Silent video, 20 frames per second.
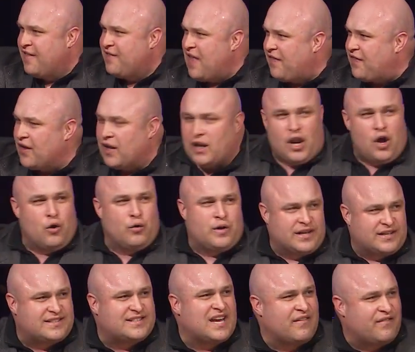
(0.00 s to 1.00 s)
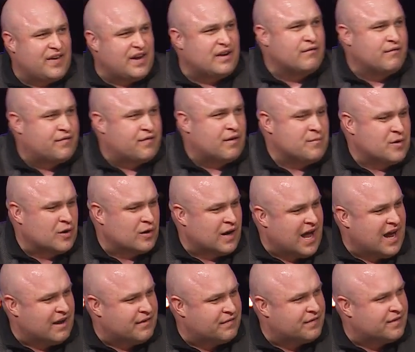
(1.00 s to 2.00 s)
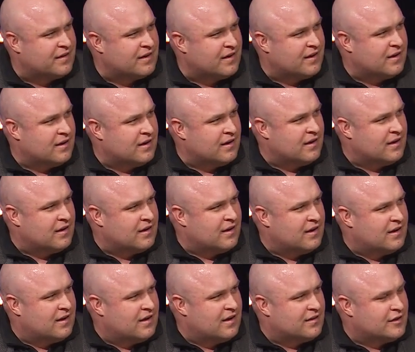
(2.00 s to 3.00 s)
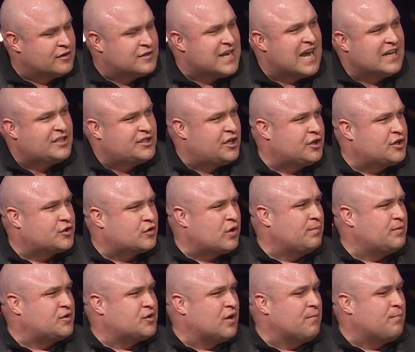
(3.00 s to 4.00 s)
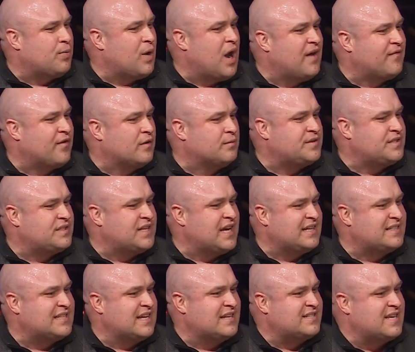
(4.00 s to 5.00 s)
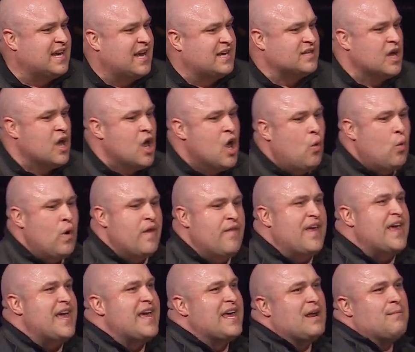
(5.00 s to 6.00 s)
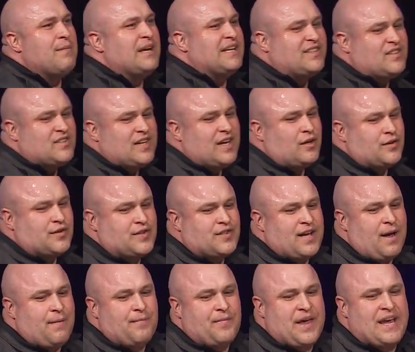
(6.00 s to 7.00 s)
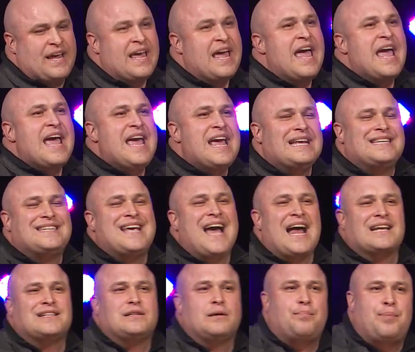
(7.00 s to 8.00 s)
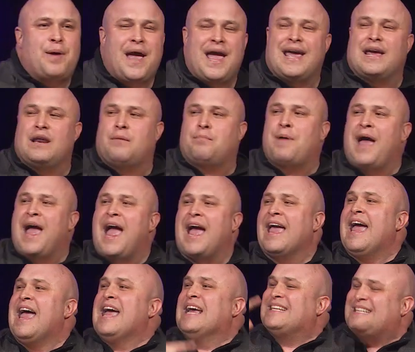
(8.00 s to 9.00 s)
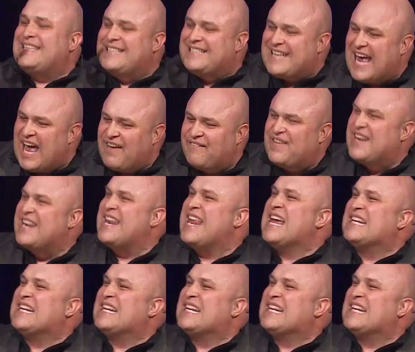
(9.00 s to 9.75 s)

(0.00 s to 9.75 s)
that the locusts have eaten from your life. There's actually a scripture in Proverbs 6 that says, when the enemy steals something, he's got to pay it back seven